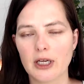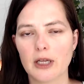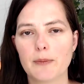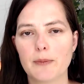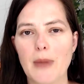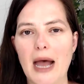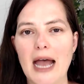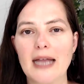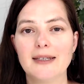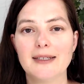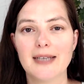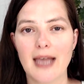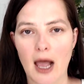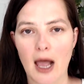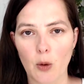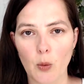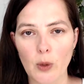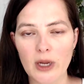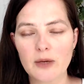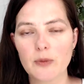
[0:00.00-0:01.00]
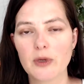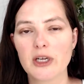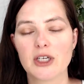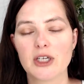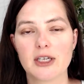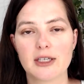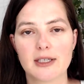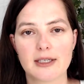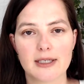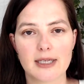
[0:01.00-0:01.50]
by Tailwind, which
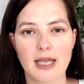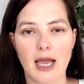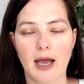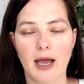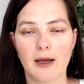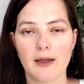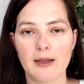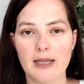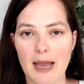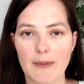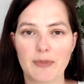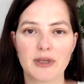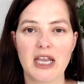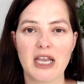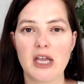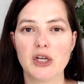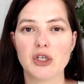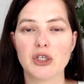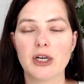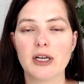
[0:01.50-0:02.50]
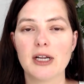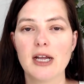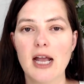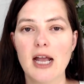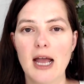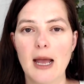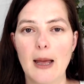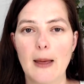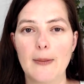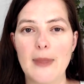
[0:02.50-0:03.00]
is an application
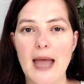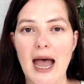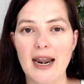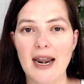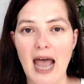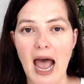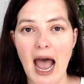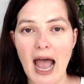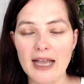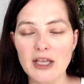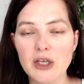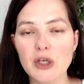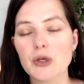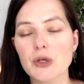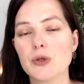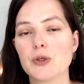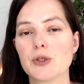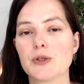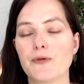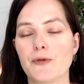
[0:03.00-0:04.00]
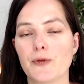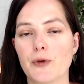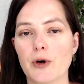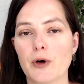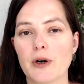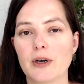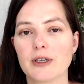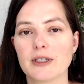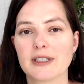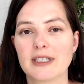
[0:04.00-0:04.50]
that I use
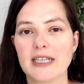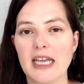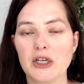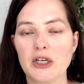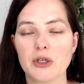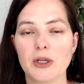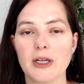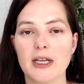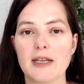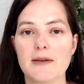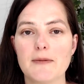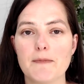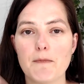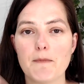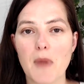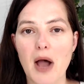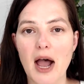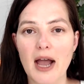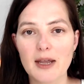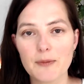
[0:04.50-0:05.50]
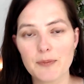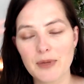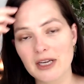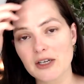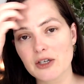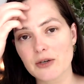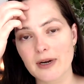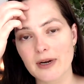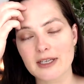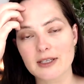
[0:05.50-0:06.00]
for scheduling my
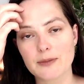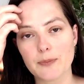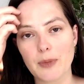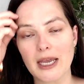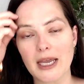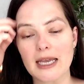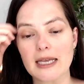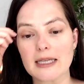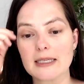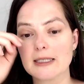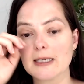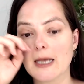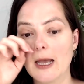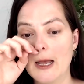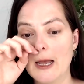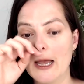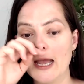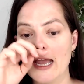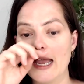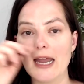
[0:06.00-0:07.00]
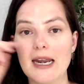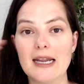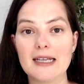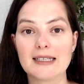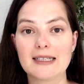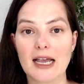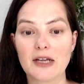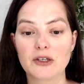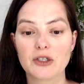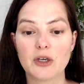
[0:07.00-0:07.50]
Pinterest pins. And
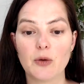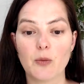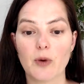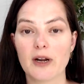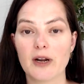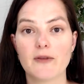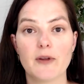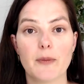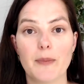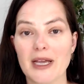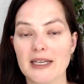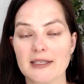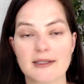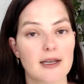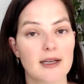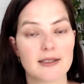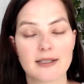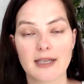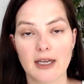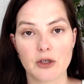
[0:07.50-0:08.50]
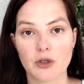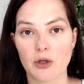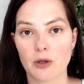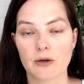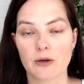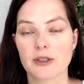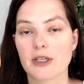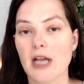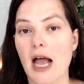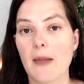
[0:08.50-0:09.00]
actually one of the best
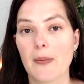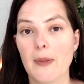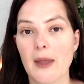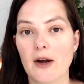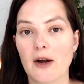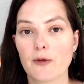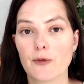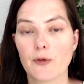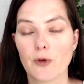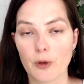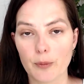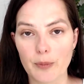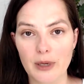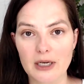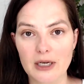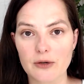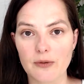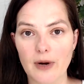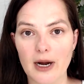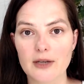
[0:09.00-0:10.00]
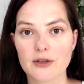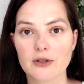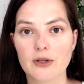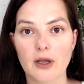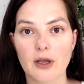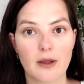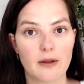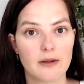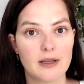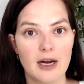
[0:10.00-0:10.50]
schedulers out there for
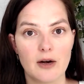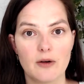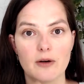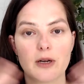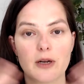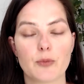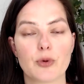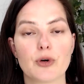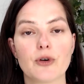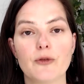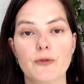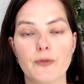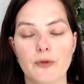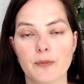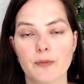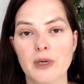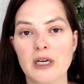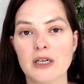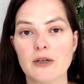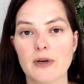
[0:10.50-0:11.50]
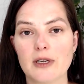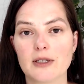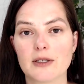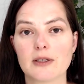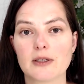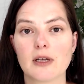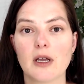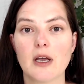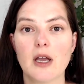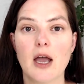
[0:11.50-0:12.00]
Pinterest. They're an approved
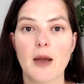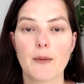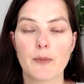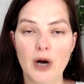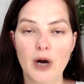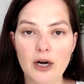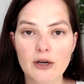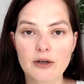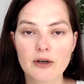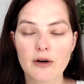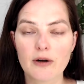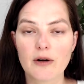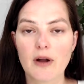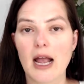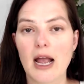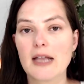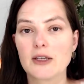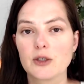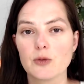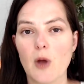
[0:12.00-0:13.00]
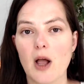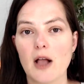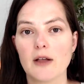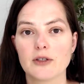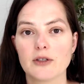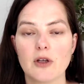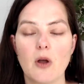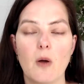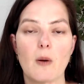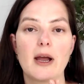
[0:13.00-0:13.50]
Pinterest partner as well.
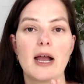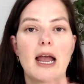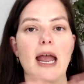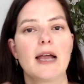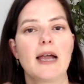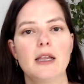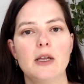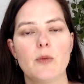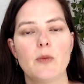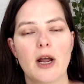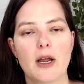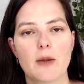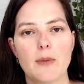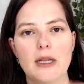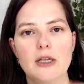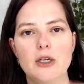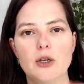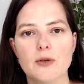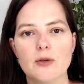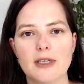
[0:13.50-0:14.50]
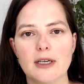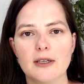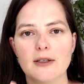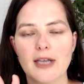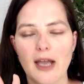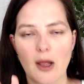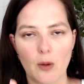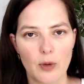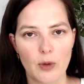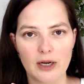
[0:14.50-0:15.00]
So I highly recommend using
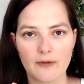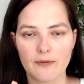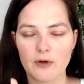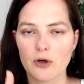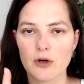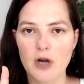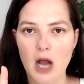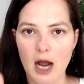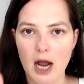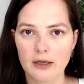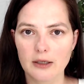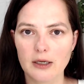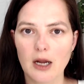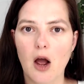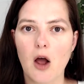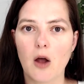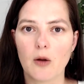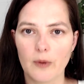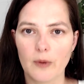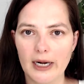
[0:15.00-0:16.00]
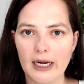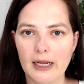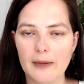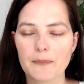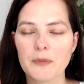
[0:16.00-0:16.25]
Tailwind if you're not already.